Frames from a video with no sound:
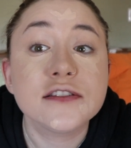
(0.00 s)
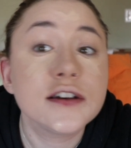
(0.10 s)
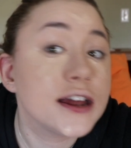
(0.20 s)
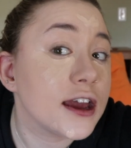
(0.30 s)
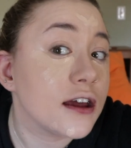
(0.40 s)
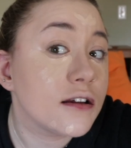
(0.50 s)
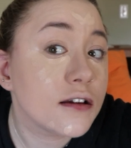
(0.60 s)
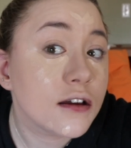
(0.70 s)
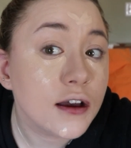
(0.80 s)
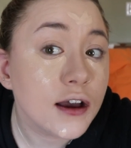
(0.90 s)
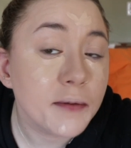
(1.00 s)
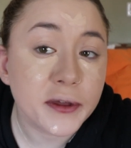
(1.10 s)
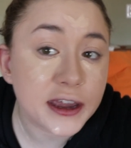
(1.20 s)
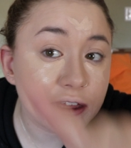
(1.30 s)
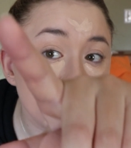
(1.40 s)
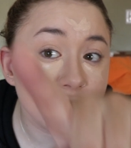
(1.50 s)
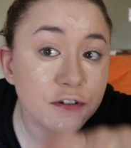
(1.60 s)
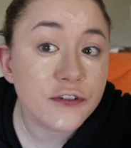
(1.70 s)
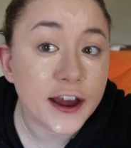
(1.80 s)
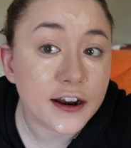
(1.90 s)
Look at it. I'm looking in the
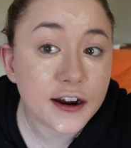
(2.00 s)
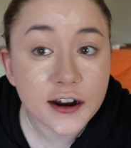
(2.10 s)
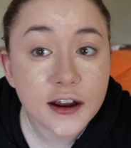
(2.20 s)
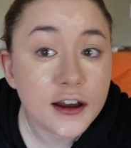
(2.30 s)
viewfinder.